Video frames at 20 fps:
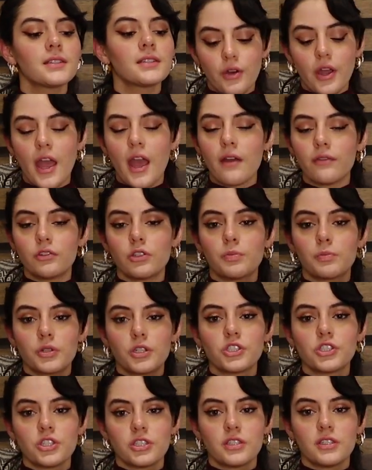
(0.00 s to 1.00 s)
So I have to
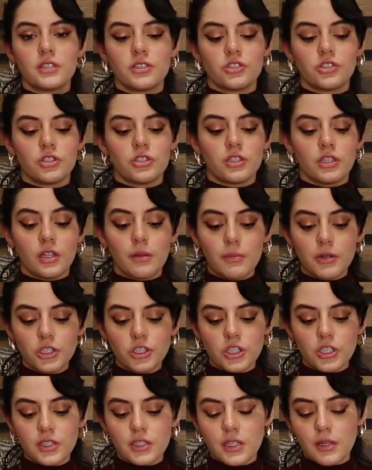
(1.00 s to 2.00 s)
purchase this just in
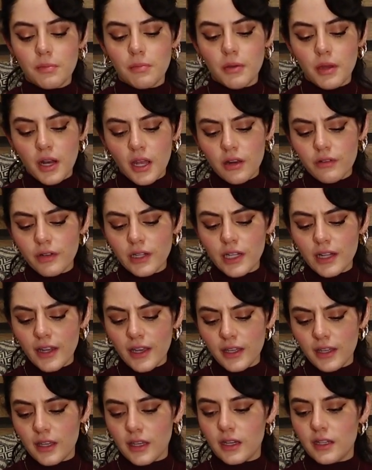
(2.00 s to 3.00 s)
emergency, but I
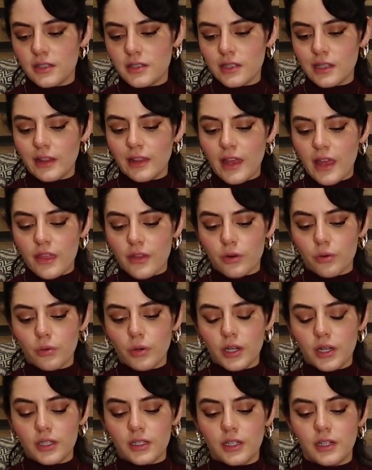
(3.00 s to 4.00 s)
really like it. It's a leather
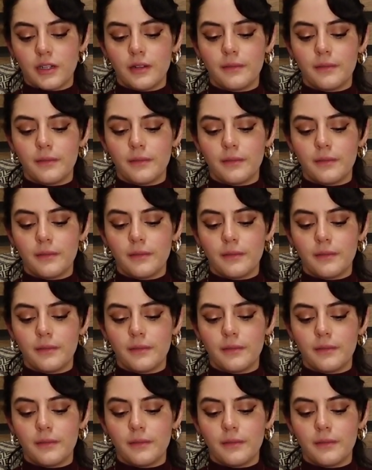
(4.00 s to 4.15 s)
one